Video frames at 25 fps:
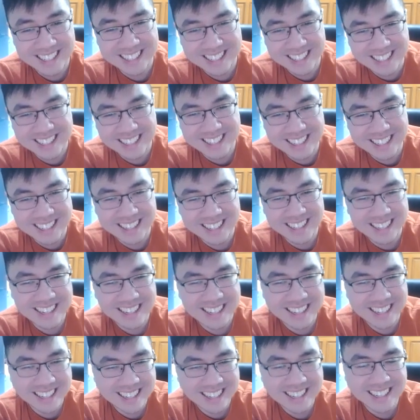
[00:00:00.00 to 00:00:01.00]

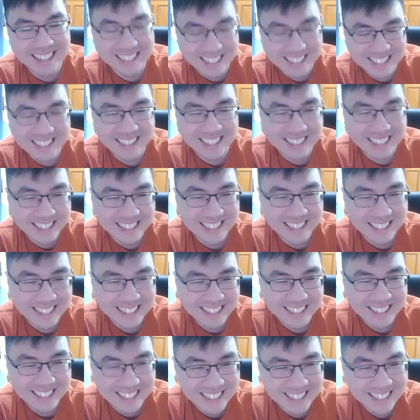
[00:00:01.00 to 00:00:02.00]

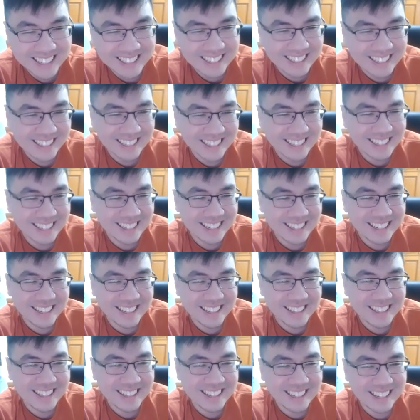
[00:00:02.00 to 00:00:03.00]

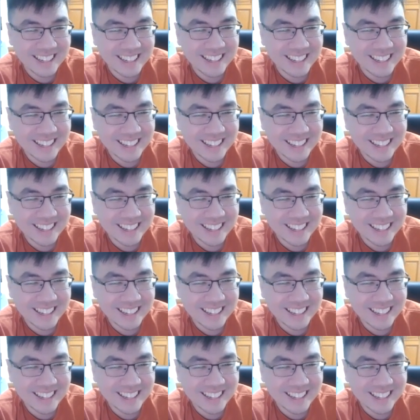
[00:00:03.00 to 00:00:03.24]
This person isn't speaking.